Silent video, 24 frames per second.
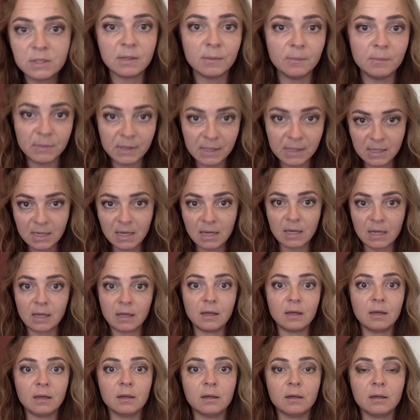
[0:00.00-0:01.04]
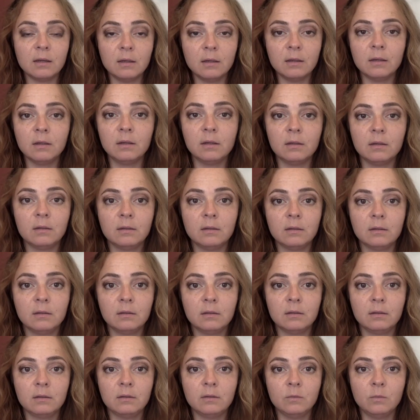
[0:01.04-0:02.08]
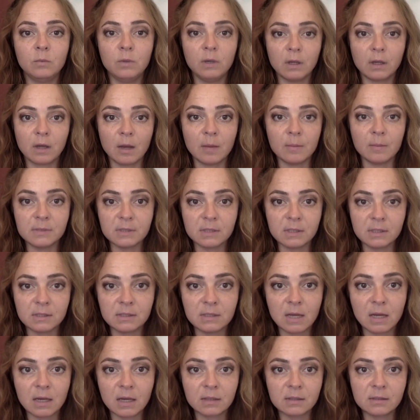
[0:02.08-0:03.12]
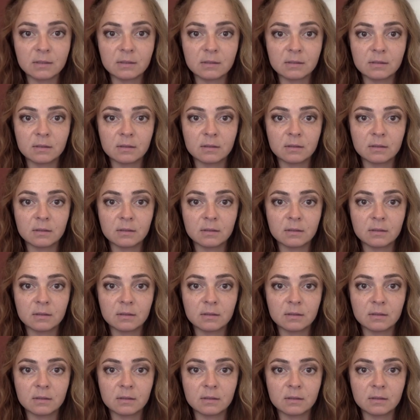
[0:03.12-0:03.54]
to being when it comes to sex.